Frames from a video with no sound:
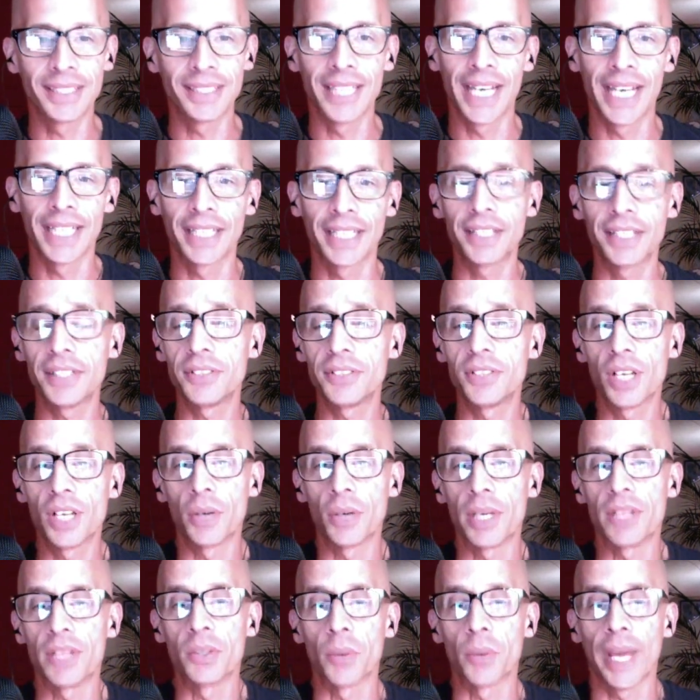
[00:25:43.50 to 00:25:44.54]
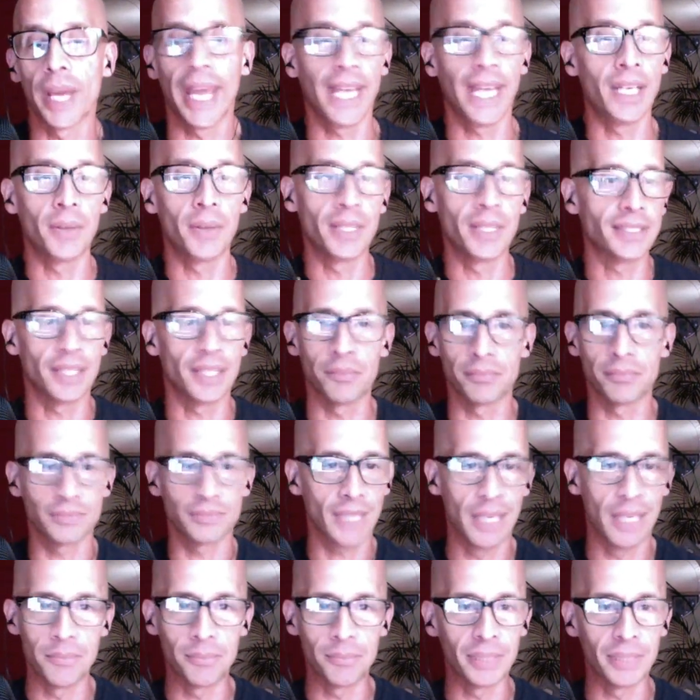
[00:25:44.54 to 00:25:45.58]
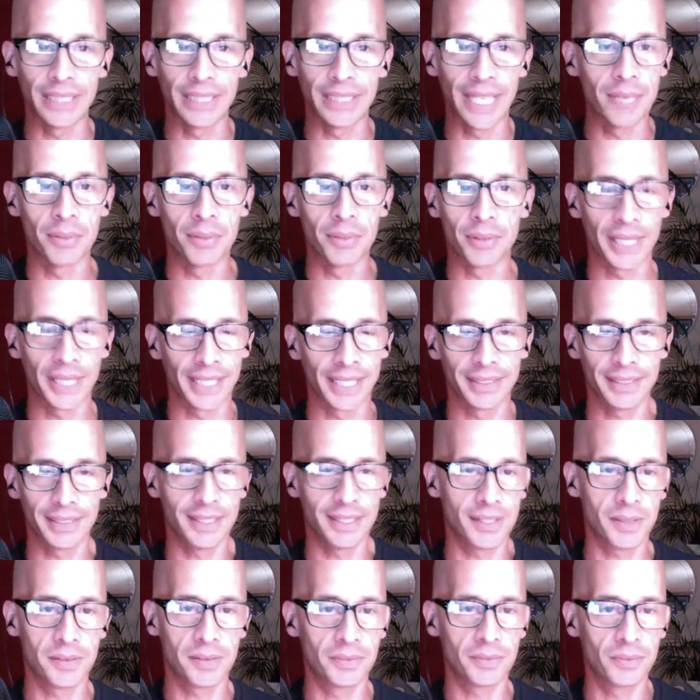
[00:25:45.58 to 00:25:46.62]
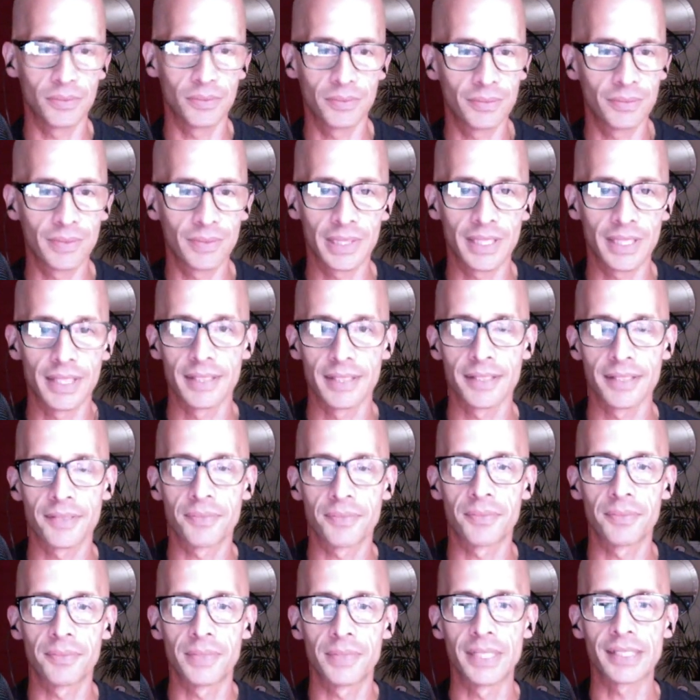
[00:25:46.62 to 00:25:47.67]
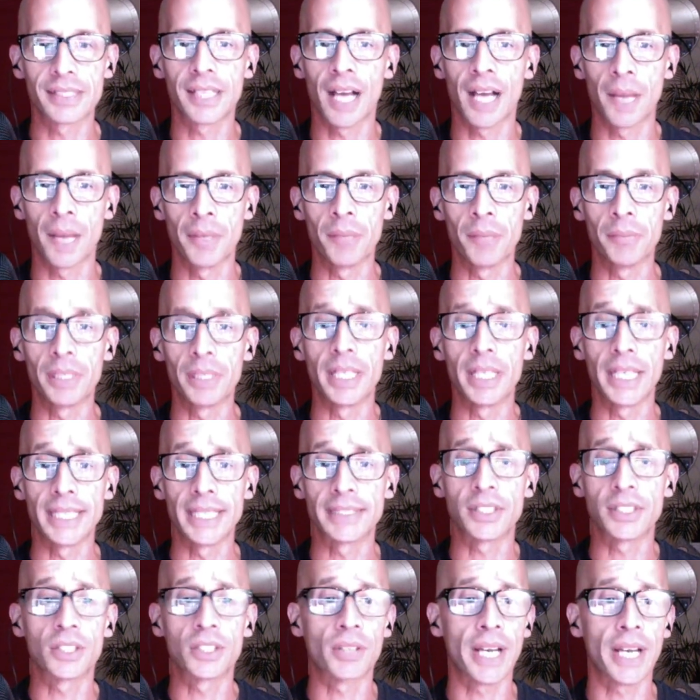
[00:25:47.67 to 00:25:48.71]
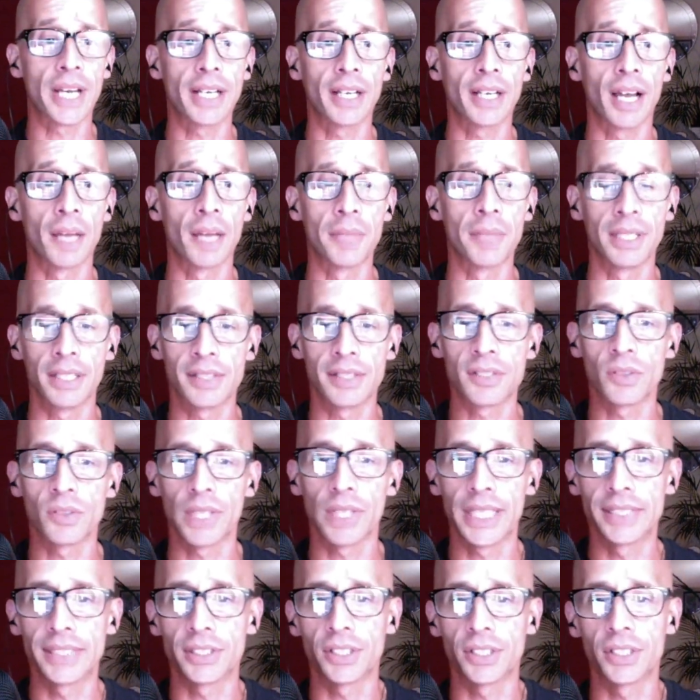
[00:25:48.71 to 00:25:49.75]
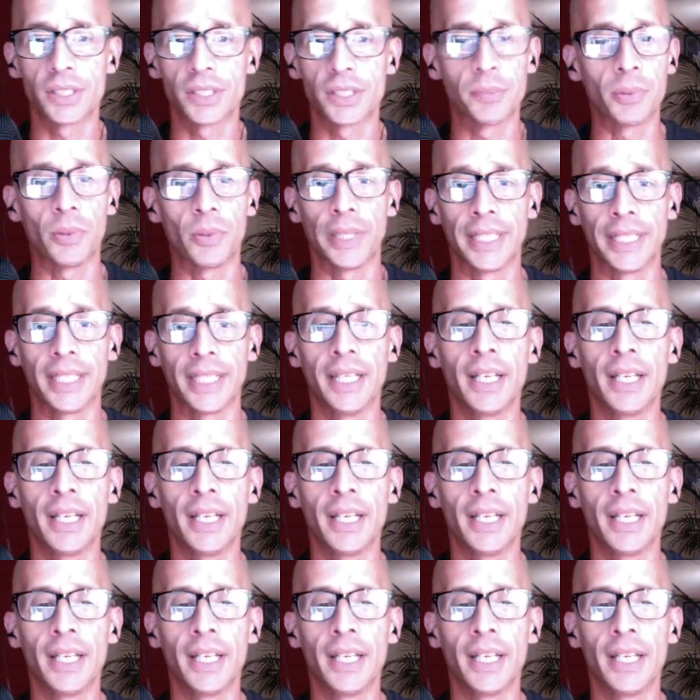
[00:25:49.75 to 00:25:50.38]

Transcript: that. It could go either way. Anyways, I'm belaboring this comment, but it's a great comment. It's a good point.